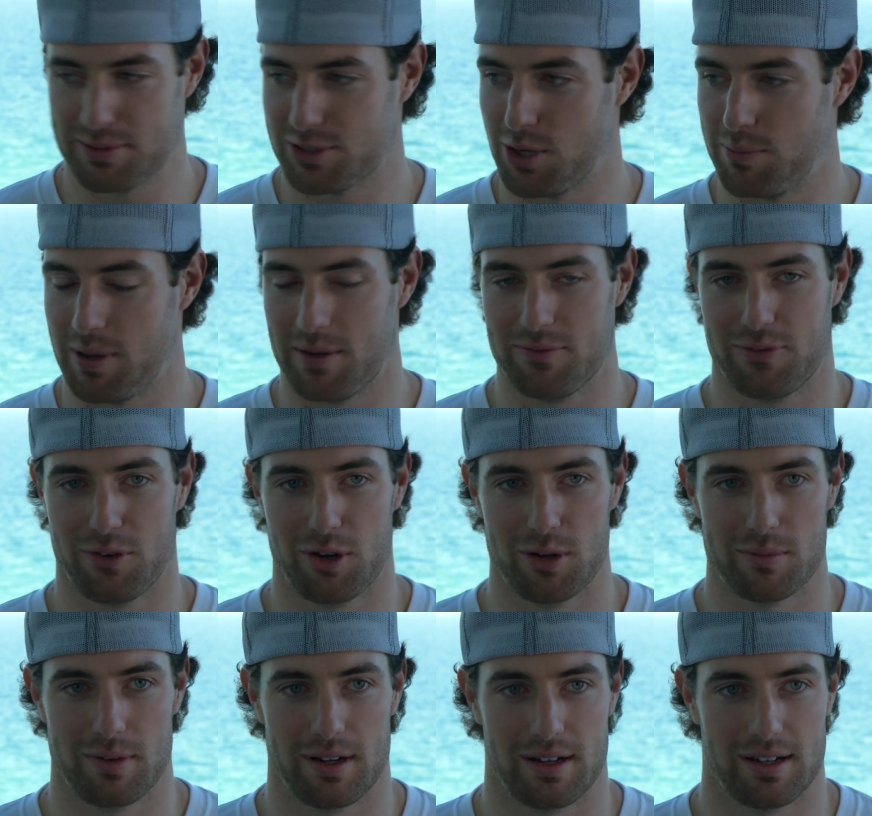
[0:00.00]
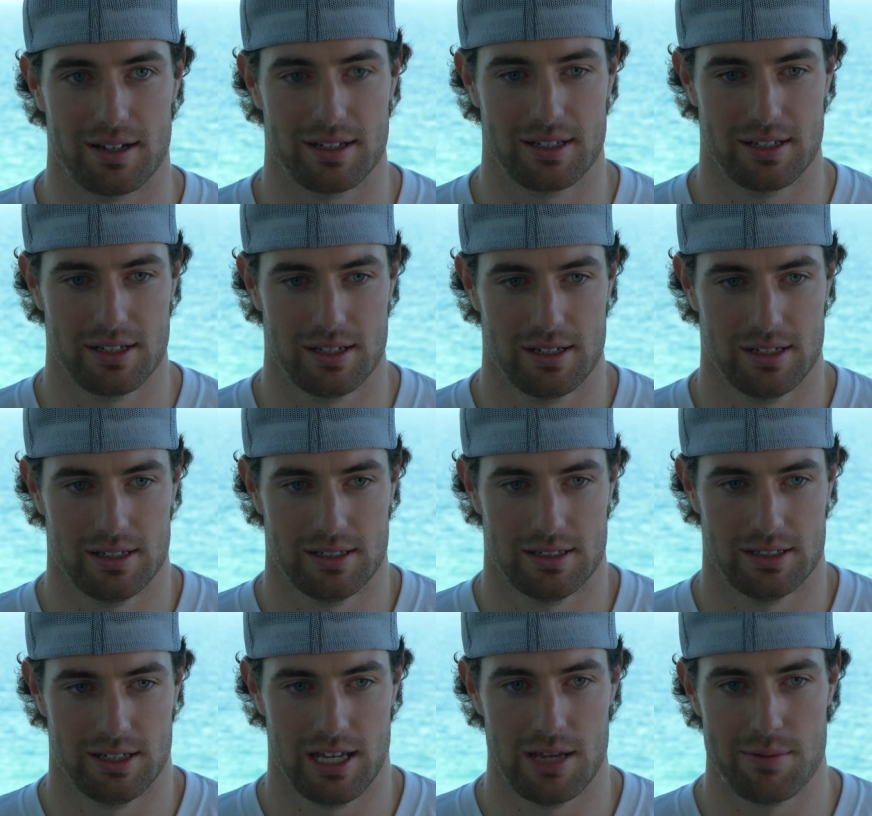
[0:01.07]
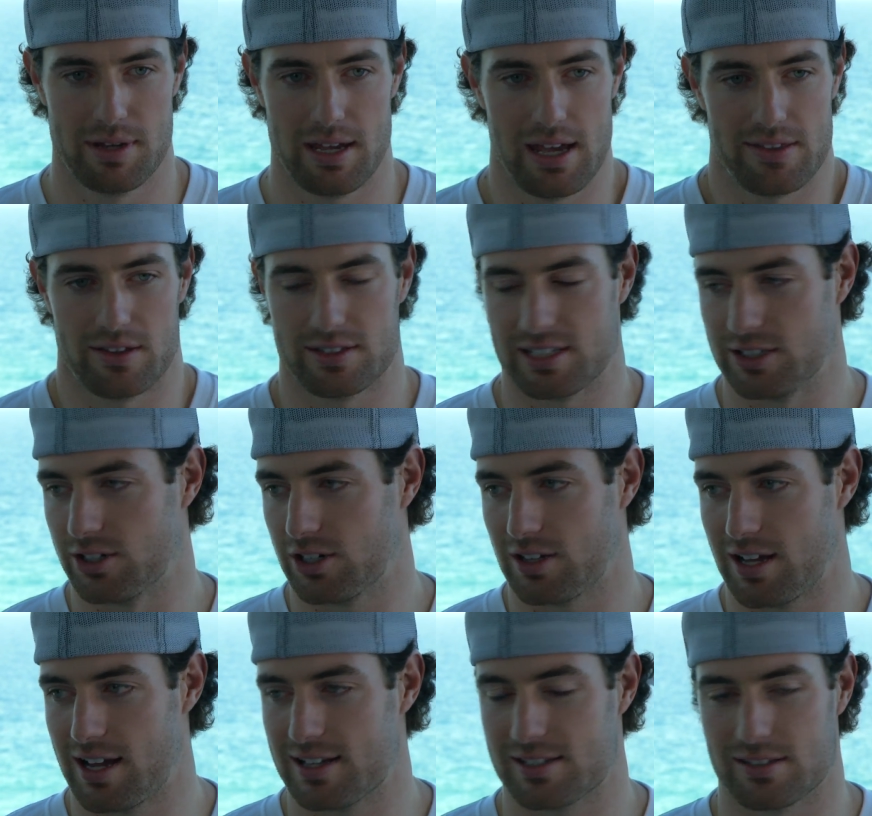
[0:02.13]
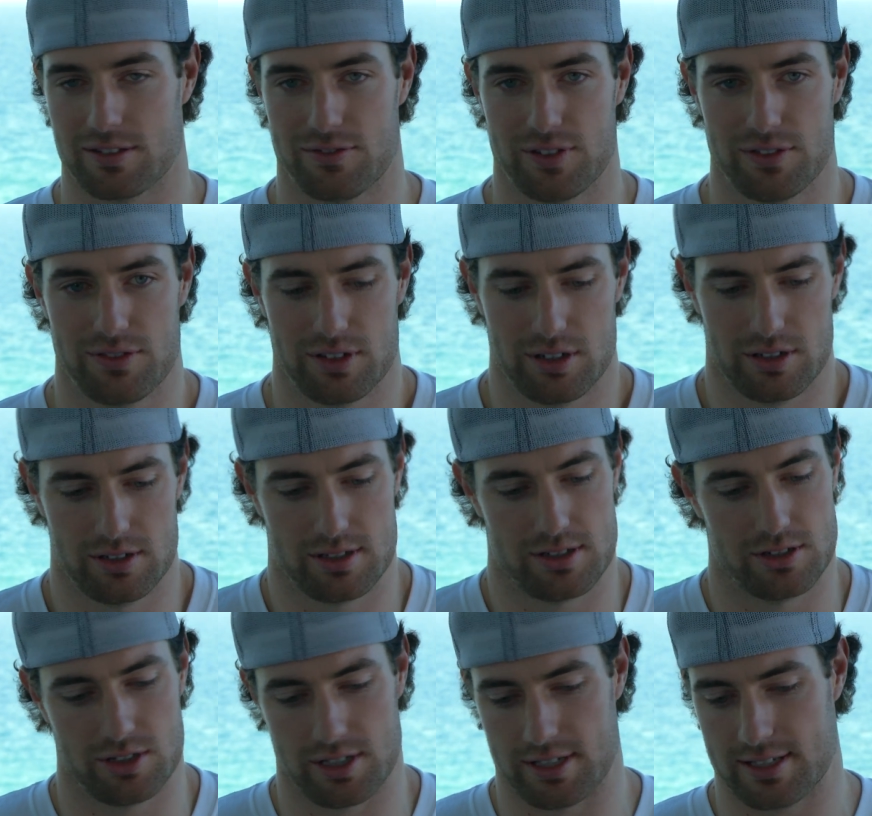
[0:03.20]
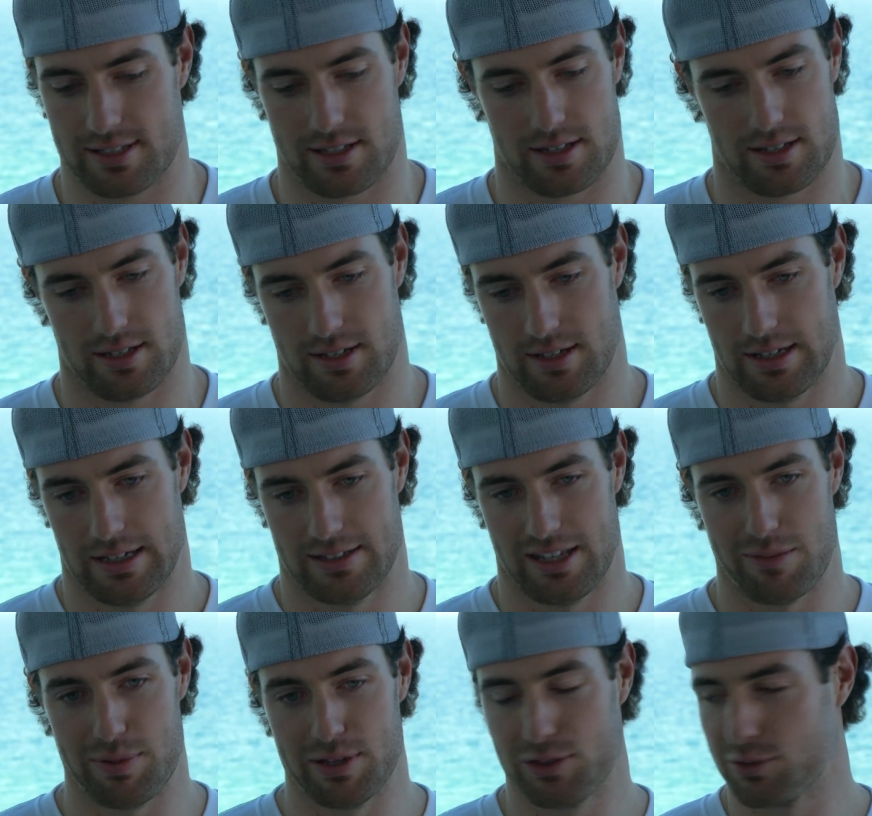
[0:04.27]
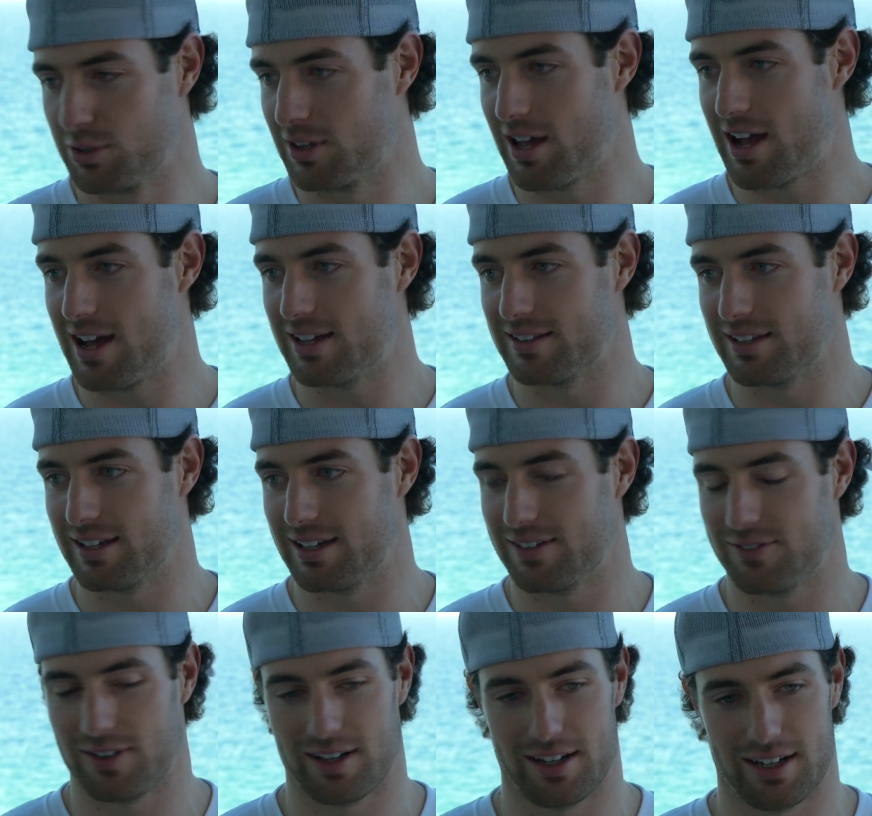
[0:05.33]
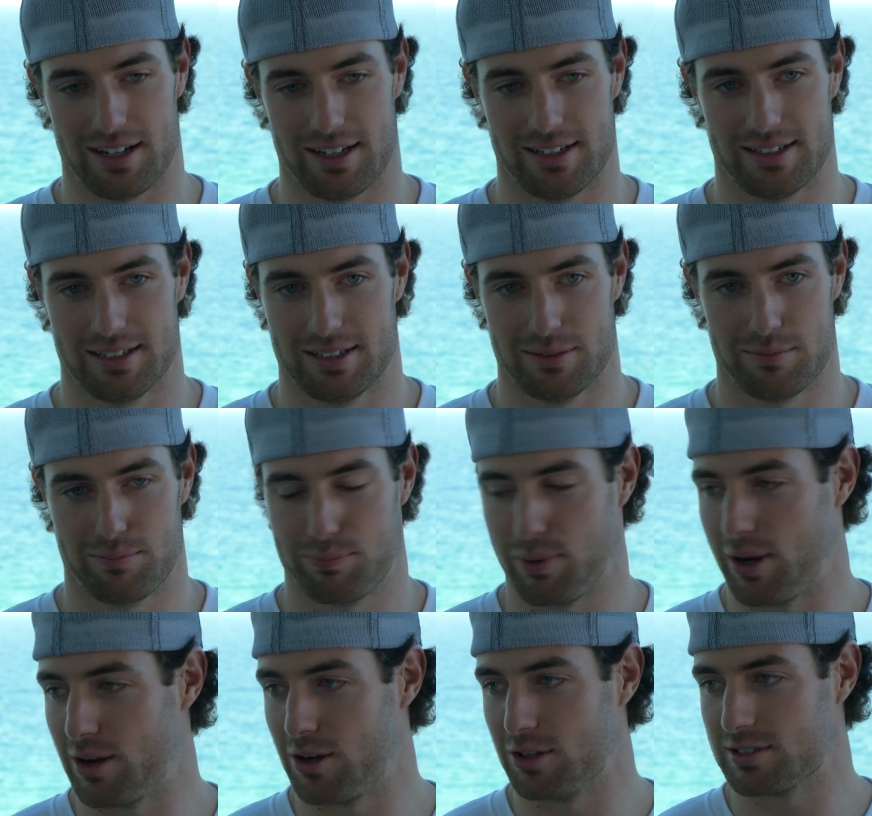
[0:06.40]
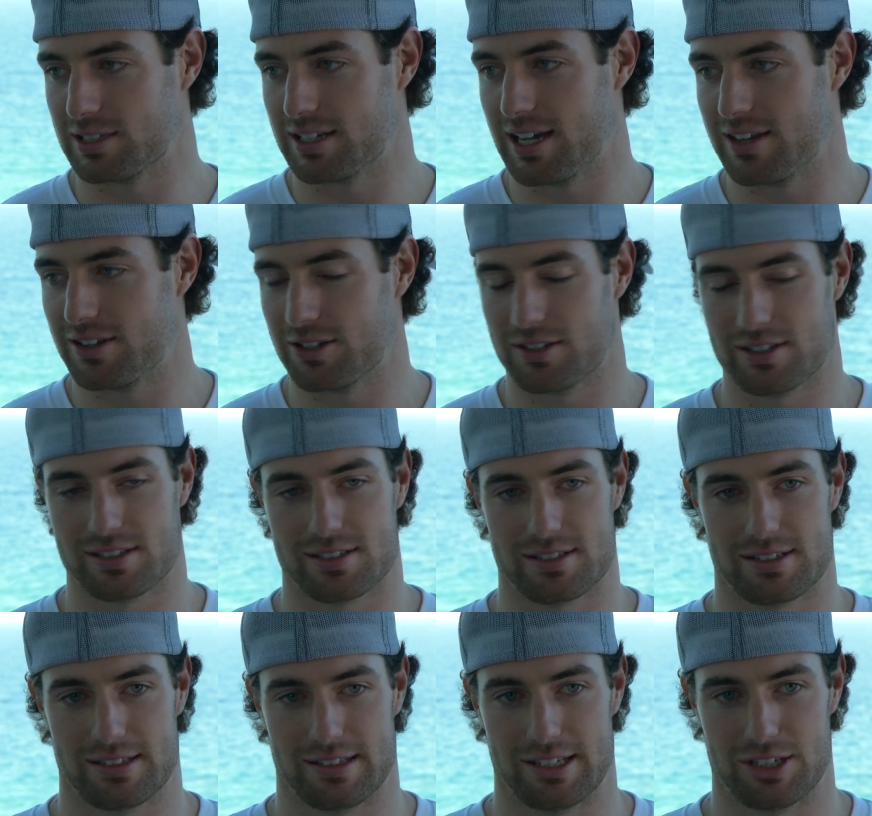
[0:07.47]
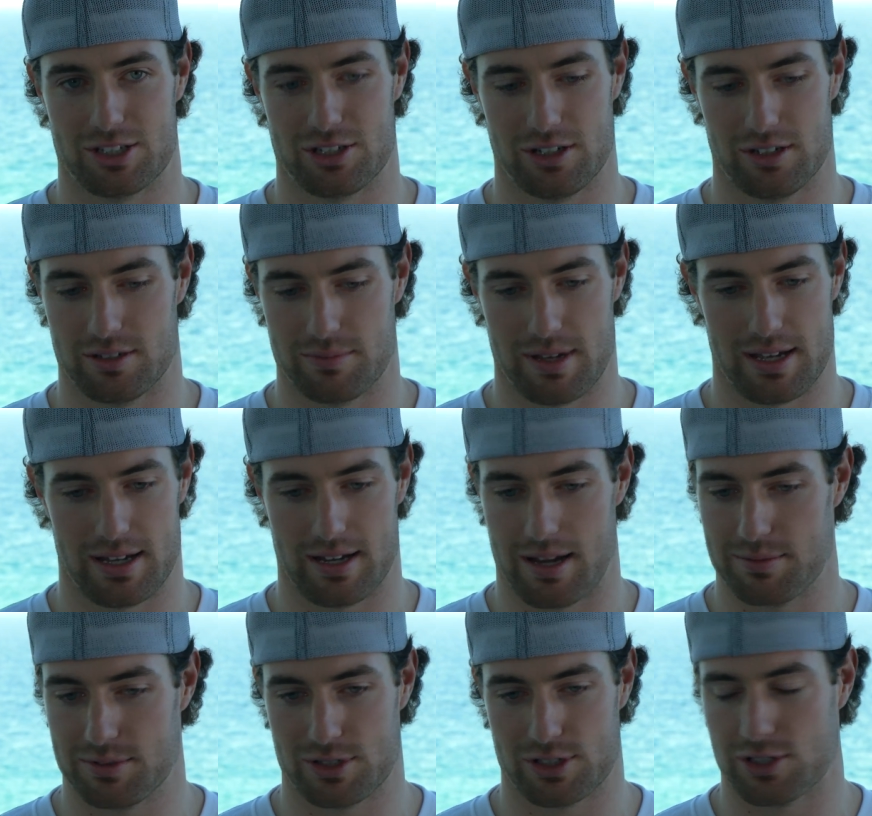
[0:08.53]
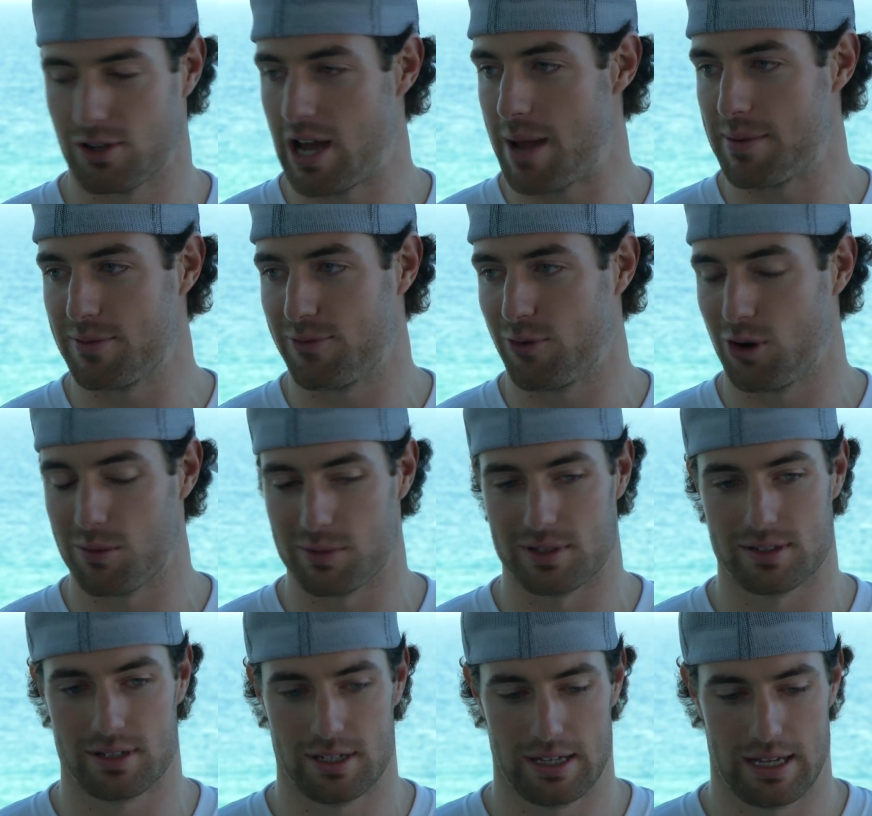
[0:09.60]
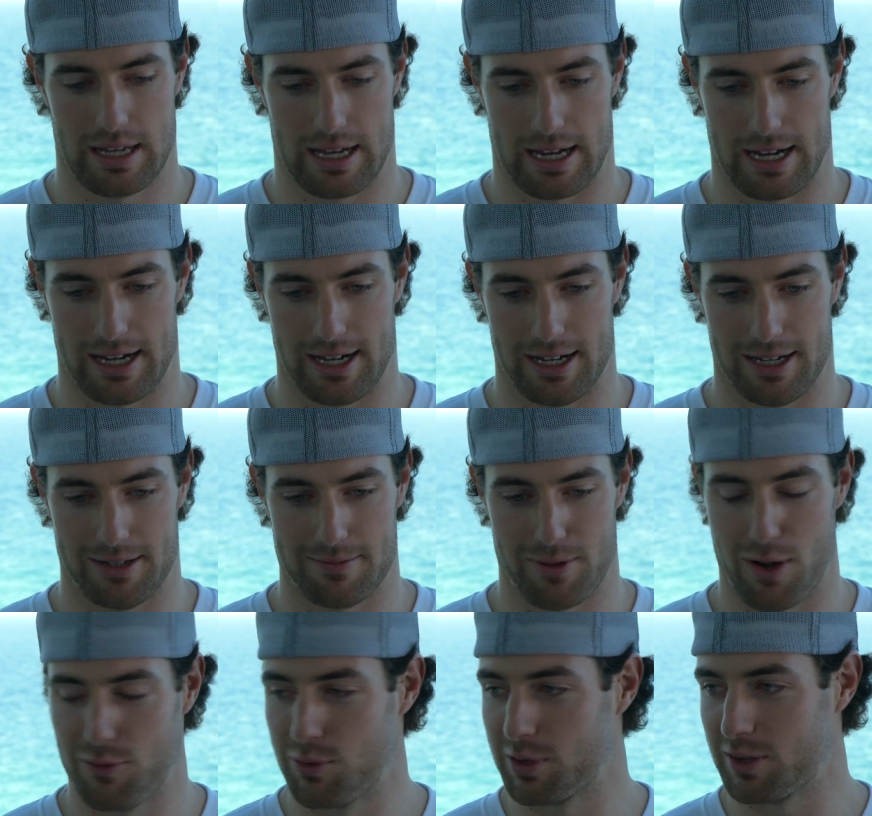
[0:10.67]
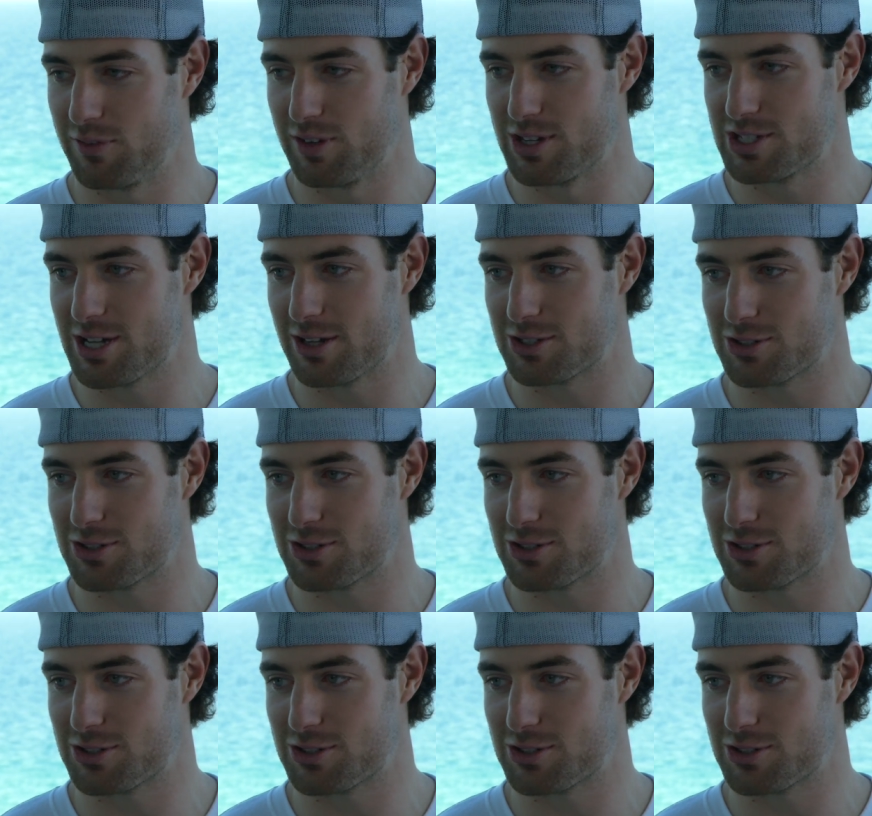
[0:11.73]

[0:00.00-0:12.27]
so pumped for him. Uh, him and the senior class in the fifth years, they're just they've been through a lot and they've uh, brought it all together this this year. And man, I'm just so happy for him and um, hopefully we can finish out